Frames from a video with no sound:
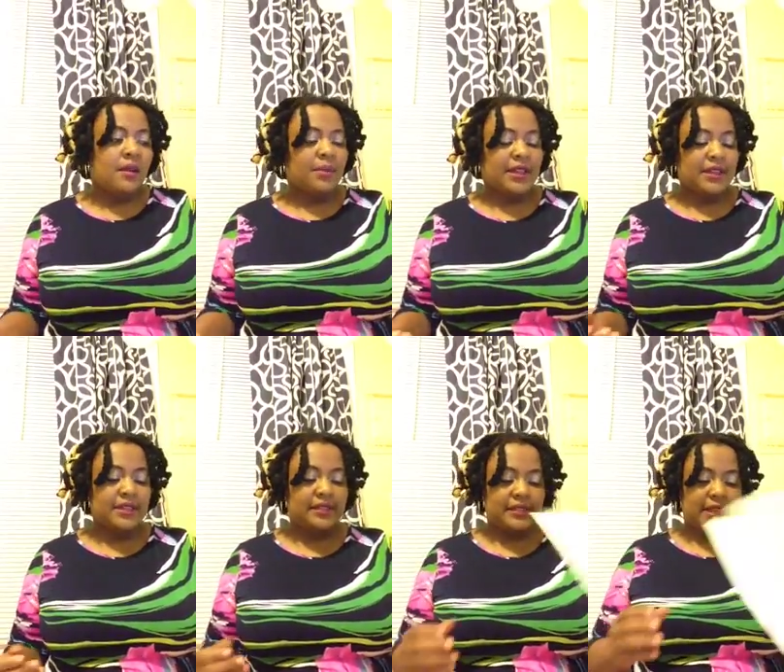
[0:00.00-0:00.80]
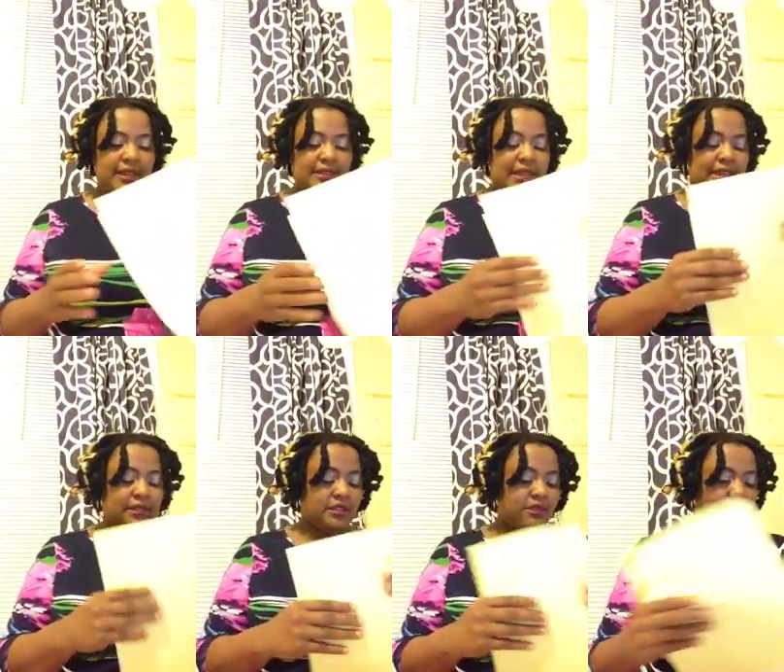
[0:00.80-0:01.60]
But he said
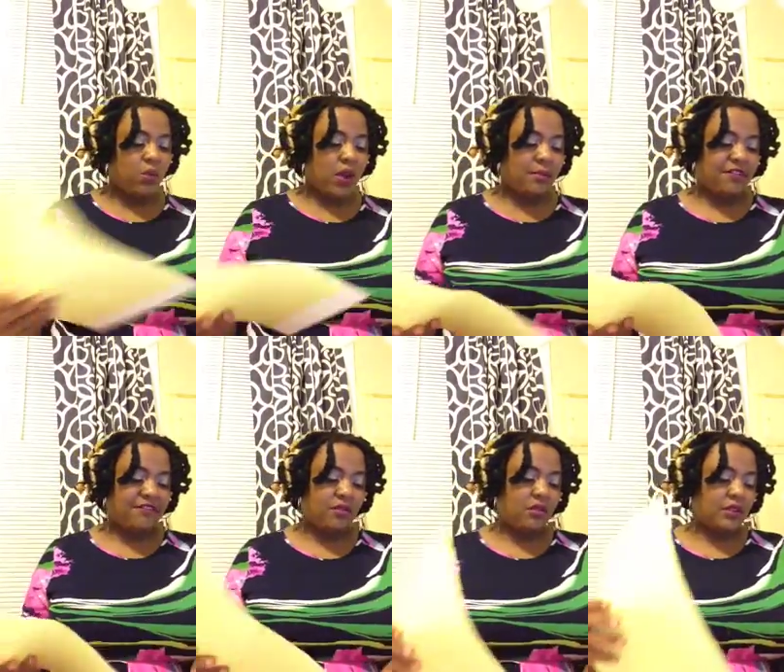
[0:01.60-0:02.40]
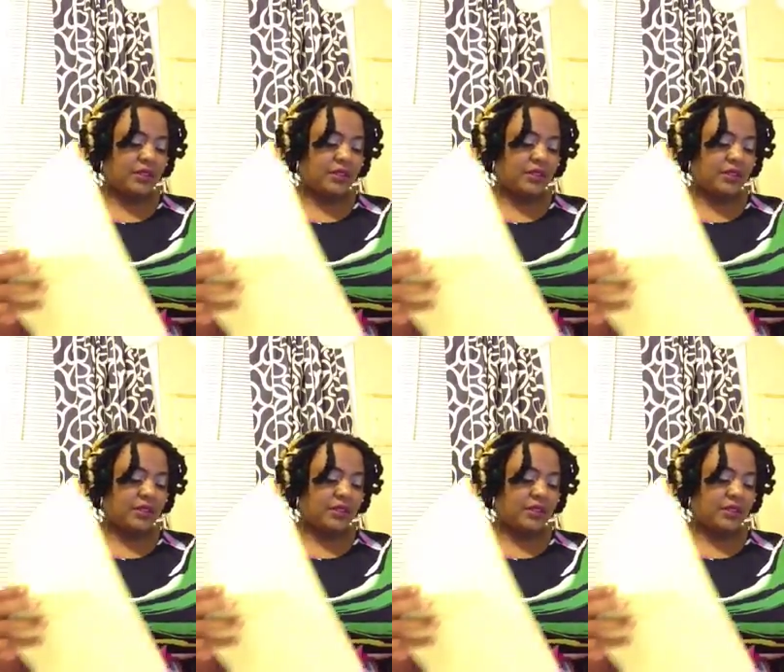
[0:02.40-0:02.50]
that's a requirement for all